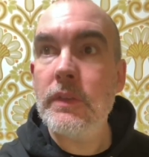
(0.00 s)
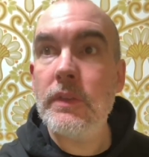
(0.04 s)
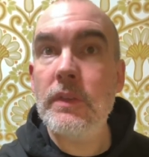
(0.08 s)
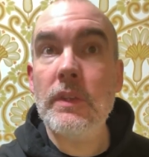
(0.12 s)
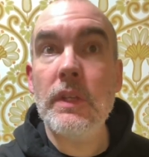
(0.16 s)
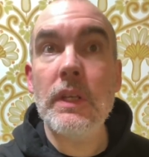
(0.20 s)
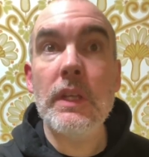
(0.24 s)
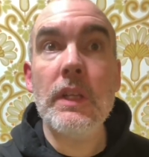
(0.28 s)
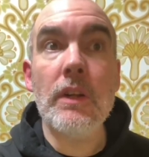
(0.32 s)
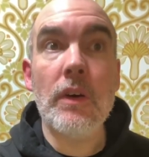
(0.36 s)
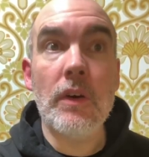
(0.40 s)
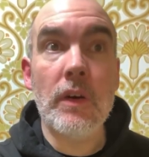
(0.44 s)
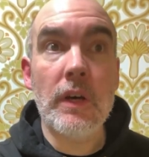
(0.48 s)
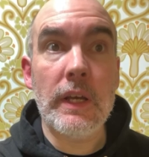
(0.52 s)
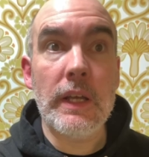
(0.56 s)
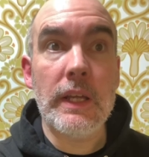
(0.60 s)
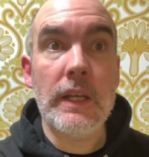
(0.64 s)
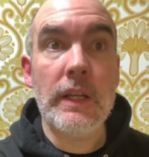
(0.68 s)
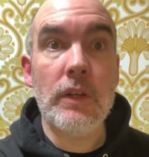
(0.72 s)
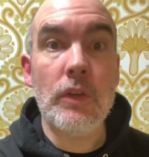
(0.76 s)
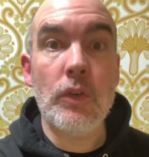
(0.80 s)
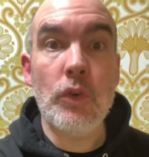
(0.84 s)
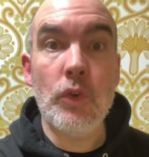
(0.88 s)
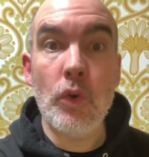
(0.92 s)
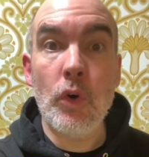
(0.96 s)
did
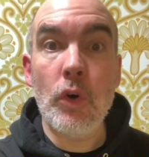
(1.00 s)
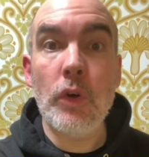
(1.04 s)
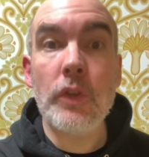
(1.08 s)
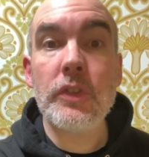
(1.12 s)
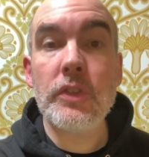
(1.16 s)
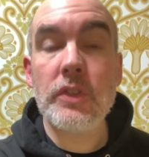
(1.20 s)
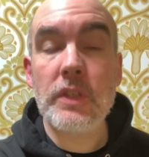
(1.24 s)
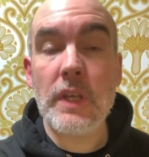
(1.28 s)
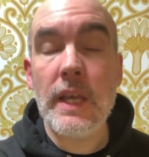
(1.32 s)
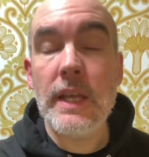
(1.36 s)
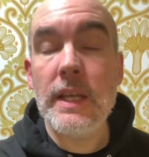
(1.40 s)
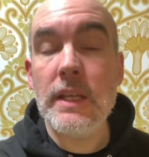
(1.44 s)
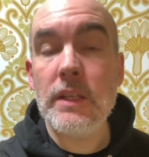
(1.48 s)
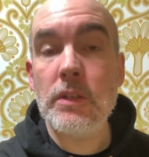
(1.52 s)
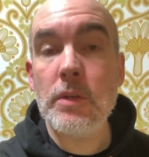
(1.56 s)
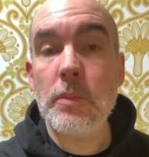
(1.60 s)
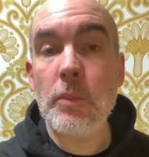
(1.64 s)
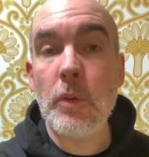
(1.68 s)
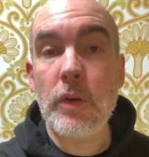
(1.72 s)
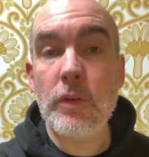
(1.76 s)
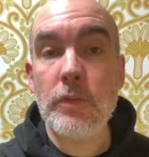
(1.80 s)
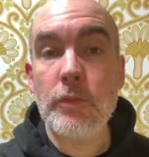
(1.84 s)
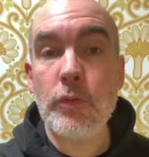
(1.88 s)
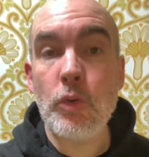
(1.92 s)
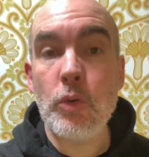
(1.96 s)
I not skate to
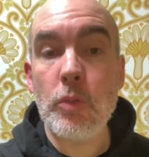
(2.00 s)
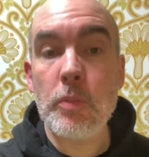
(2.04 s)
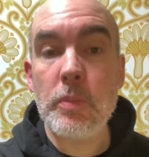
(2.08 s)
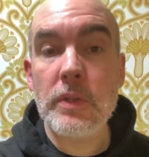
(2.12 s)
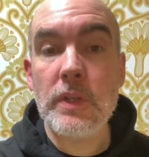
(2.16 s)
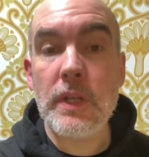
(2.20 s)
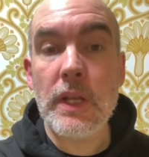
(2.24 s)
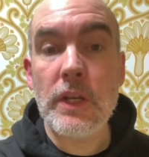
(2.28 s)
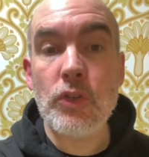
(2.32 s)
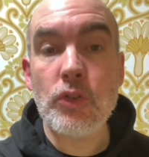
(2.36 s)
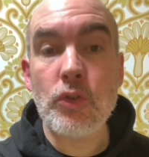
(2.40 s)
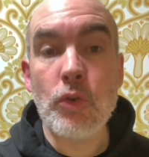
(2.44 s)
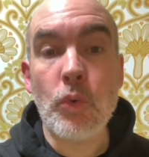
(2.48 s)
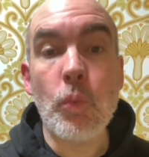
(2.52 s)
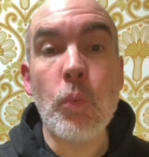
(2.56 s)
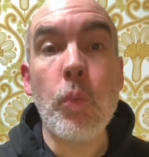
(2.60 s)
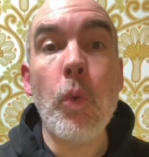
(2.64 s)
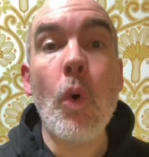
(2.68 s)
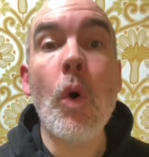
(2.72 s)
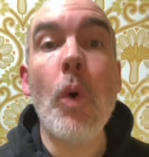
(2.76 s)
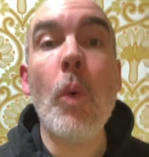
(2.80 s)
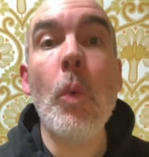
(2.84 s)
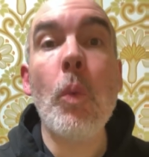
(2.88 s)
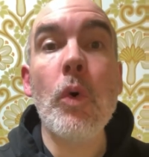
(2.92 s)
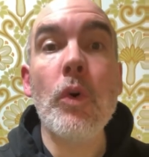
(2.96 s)
my full potential?
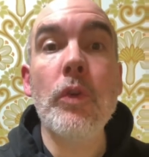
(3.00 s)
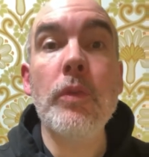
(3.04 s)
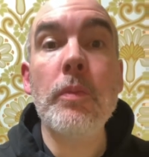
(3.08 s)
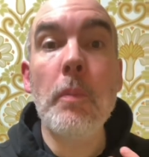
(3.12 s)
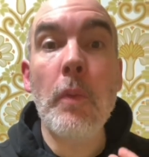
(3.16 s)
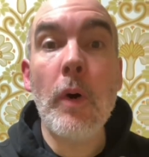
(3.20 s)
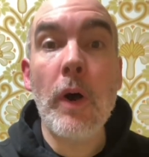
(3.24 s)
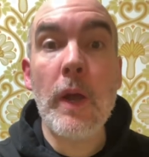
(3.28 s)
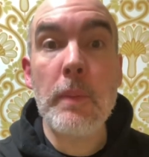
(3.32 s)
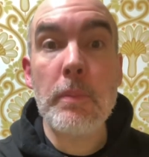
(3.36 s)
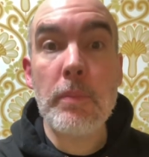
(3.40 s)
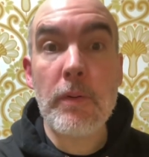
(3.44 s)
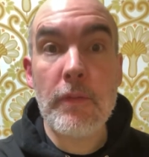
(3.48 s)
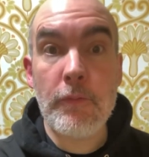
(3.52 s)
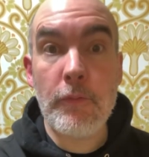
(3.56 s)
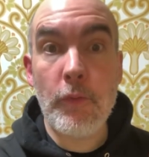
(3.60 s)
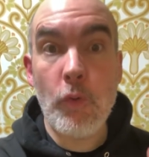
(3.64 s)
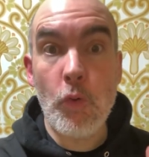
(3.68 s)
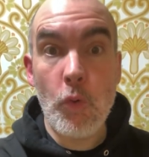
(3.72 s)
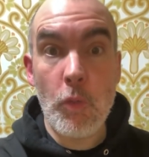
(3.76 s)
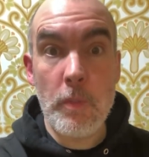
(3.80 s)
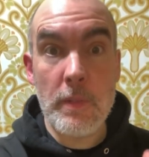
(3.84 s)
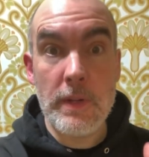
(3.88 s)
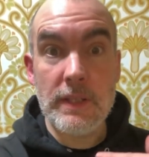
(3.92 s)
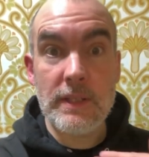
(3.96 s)
What was my
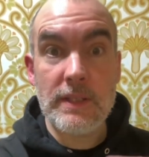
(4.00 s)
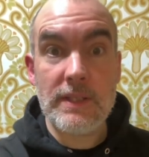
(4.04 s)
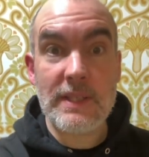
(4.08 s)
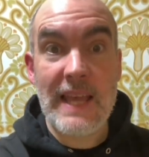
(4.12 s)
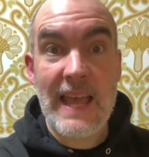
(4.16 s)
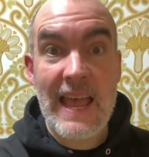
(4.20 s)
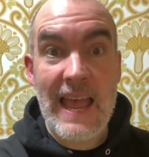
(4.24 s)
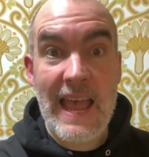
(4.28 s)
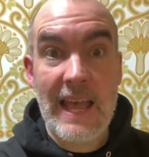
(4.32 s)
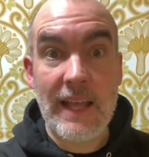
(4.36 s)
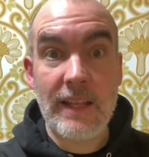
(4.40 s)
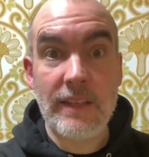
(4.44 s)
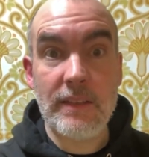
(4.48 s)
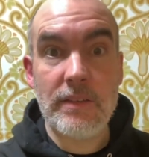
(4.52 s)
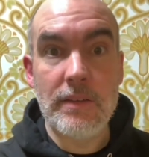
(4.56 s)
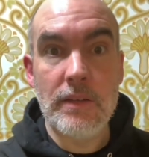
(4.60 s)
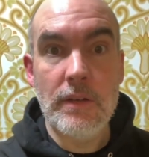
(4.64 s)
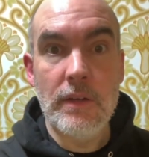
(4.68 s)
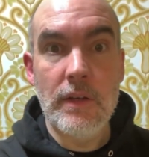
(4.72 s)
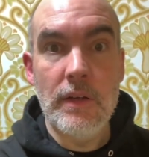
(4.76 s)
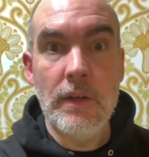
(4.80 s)
performance at?